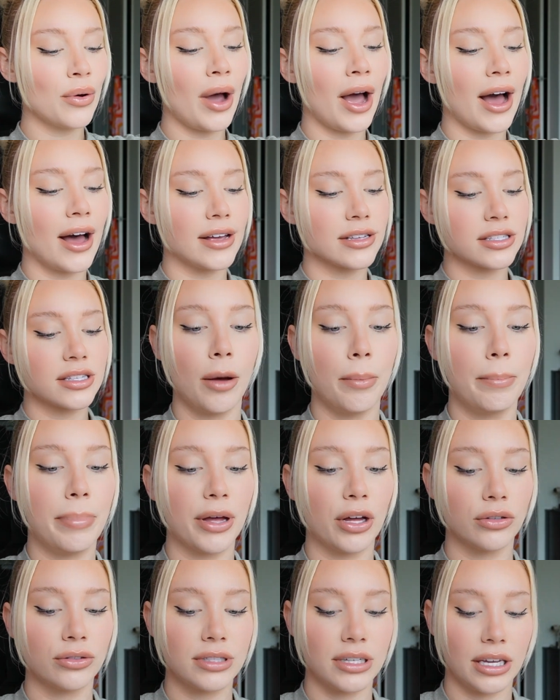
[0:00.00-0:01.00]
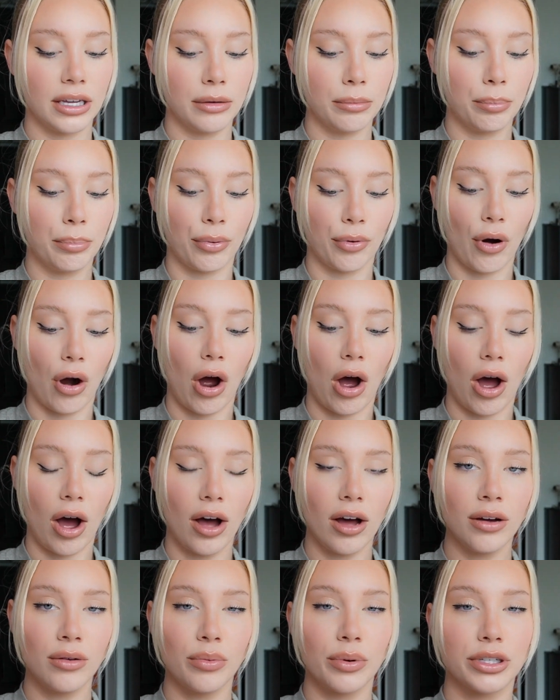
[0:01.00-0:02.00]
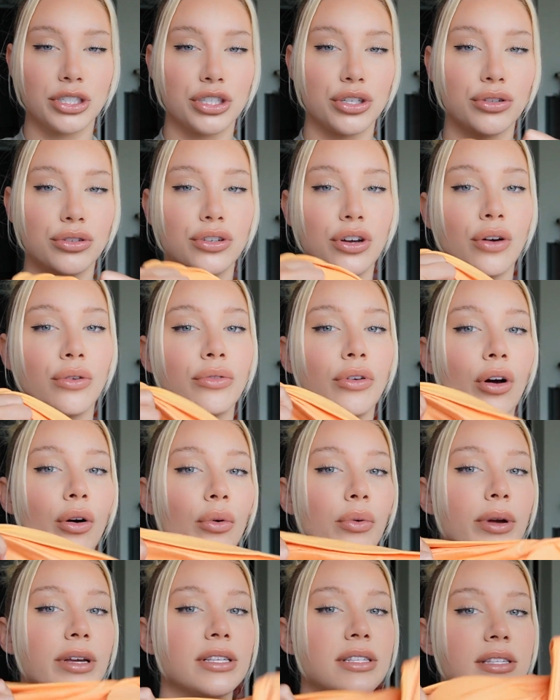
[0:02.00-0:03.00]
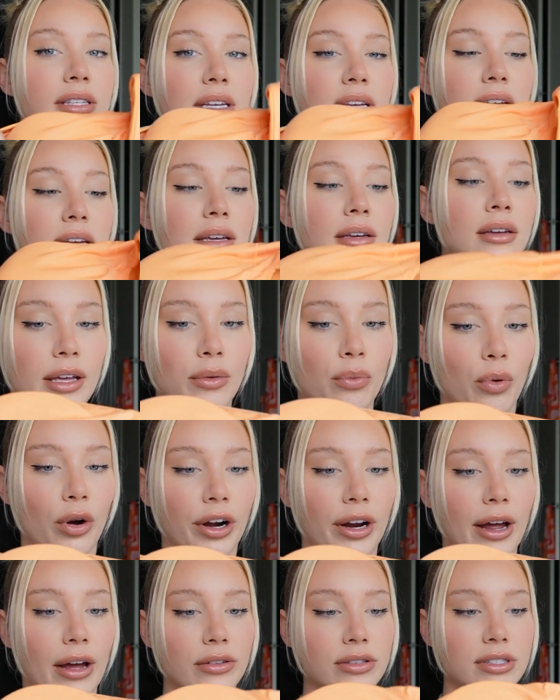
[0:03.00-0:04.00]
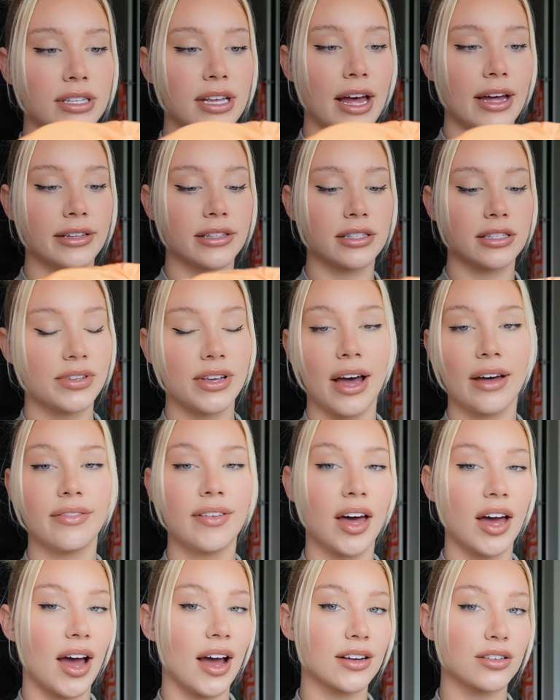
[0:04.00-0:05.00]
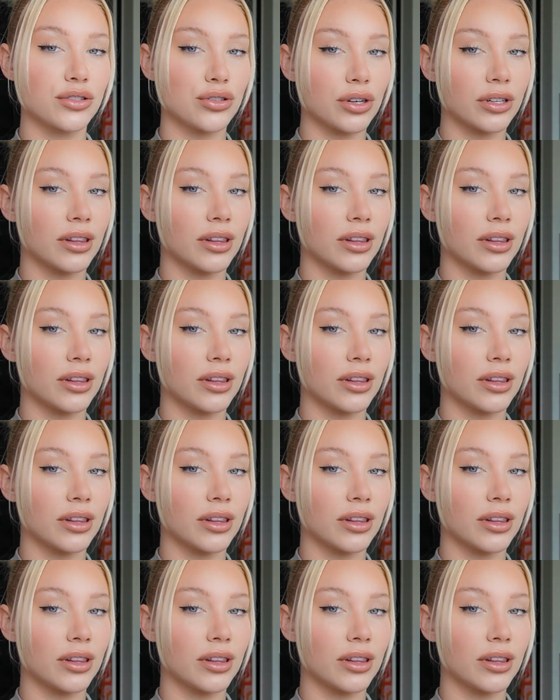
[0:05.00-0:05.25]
has a built-in bra, which you don't always see in workout sets, to have that extra